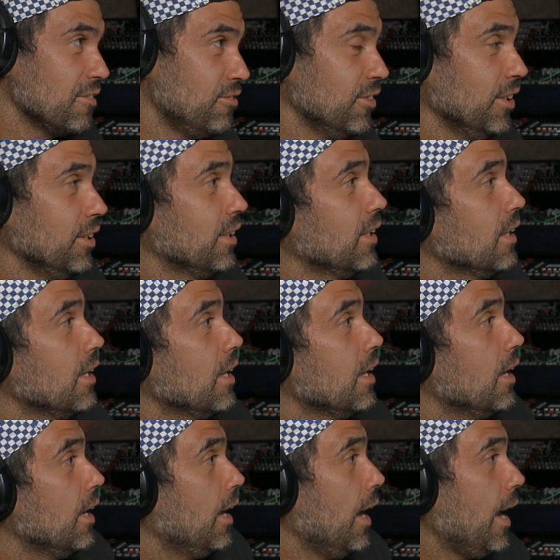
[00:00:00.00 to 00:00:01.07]
of fun.
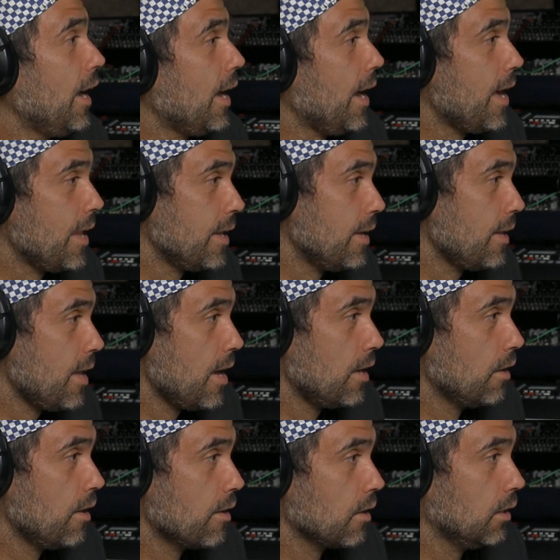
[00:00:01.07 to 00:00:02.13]
I added
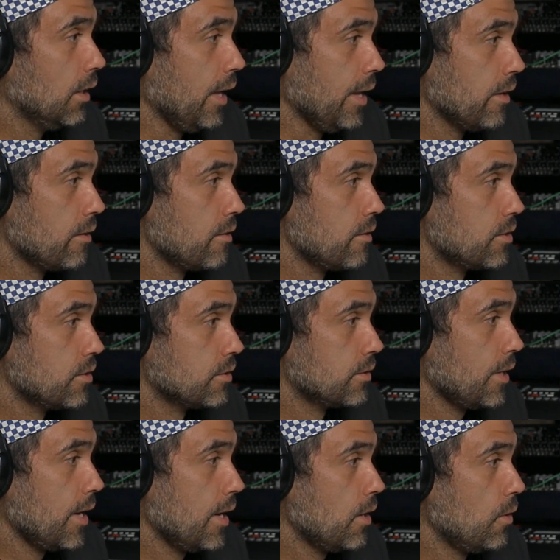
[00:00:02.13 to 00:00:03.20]
another layer
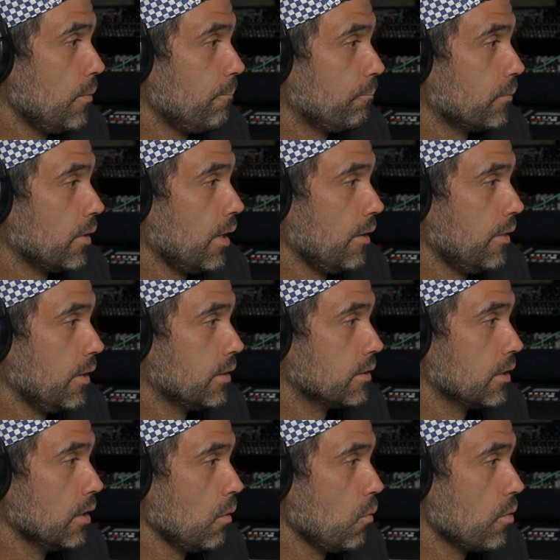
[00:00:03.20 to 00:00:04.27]
just now that I think is
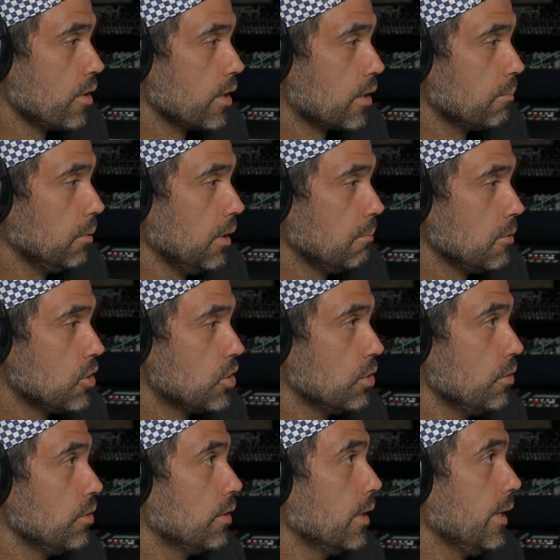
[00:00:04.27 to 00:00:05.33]
gonna work, but let me
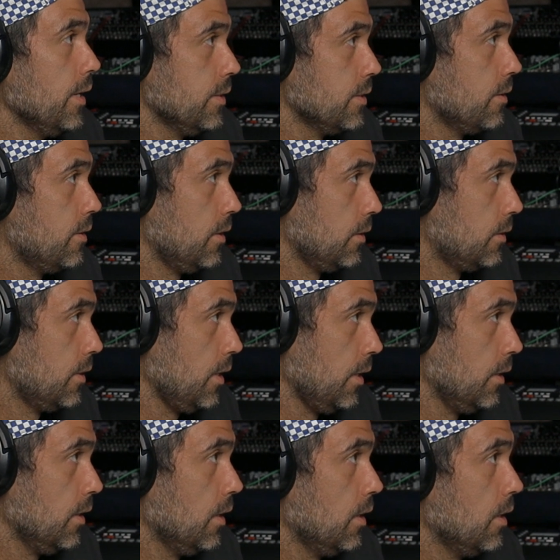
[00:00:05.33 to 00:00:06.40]
show you guys. I think
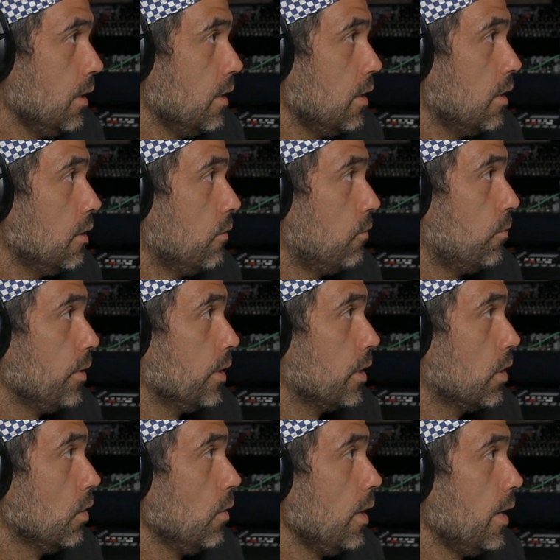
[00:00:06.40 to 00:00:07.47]
that if we
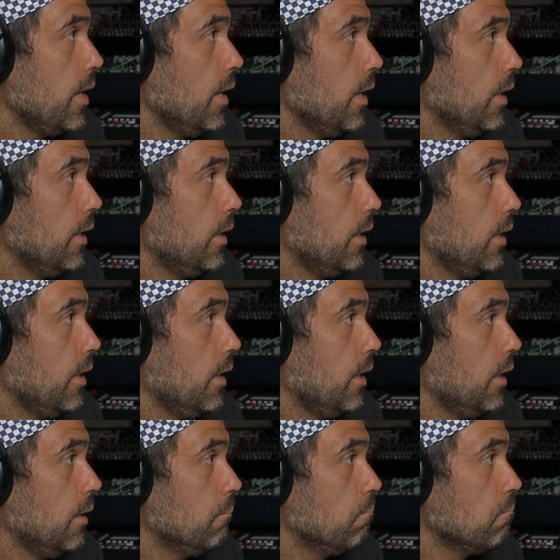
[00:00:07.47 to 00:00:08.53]
go ahead
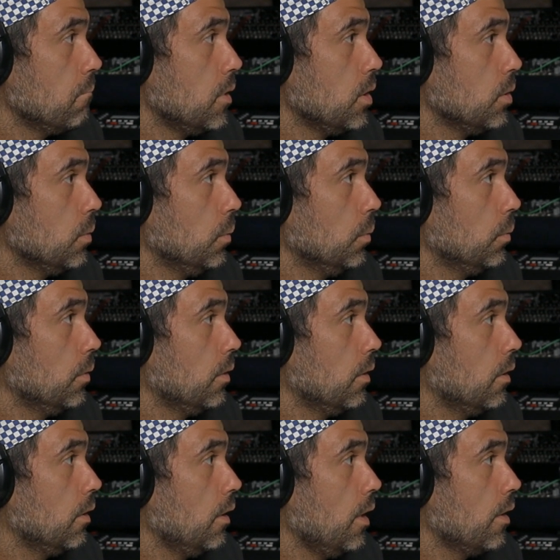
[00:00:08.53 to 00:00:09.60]
and mute
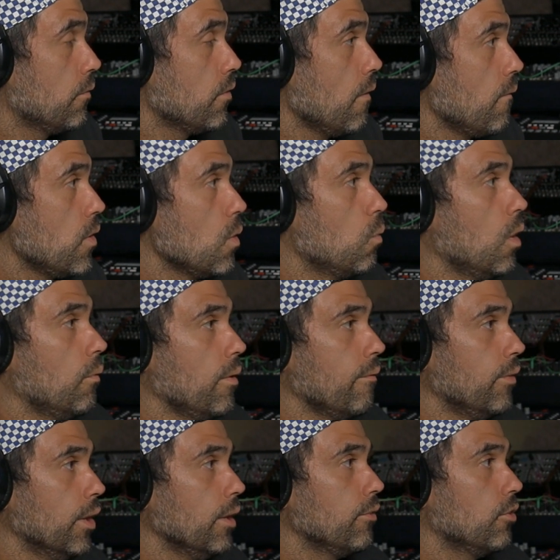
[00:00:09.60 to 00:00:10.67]
and review what
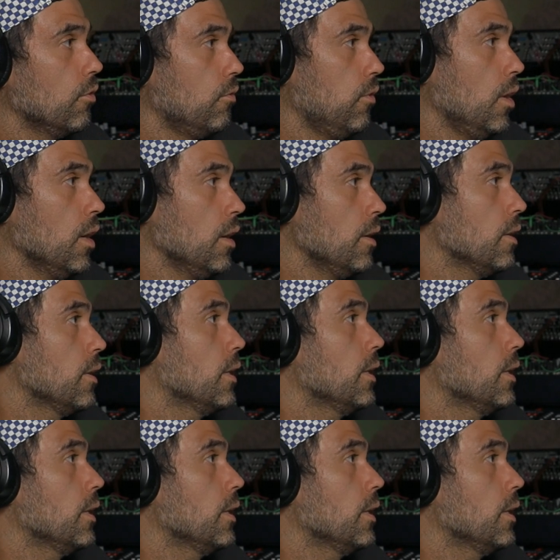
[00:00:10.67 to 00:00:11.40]
we've done so far,